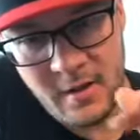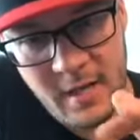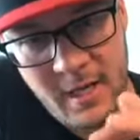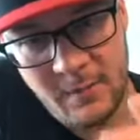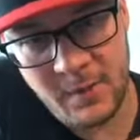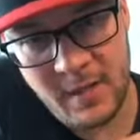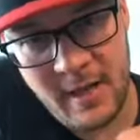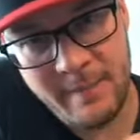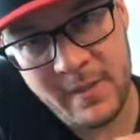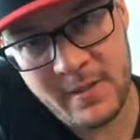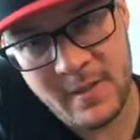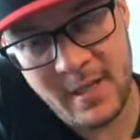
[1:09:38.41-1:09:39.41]
And what
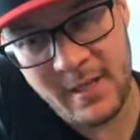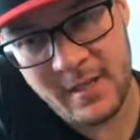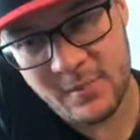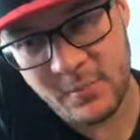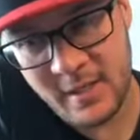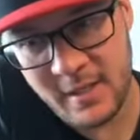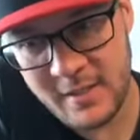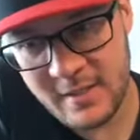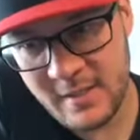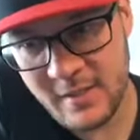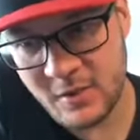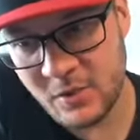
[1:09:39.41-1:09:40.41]
happens then is when he's
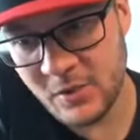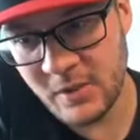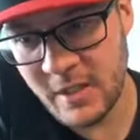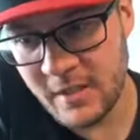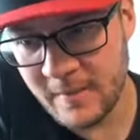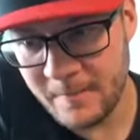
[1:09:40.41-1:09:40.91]
in the corner,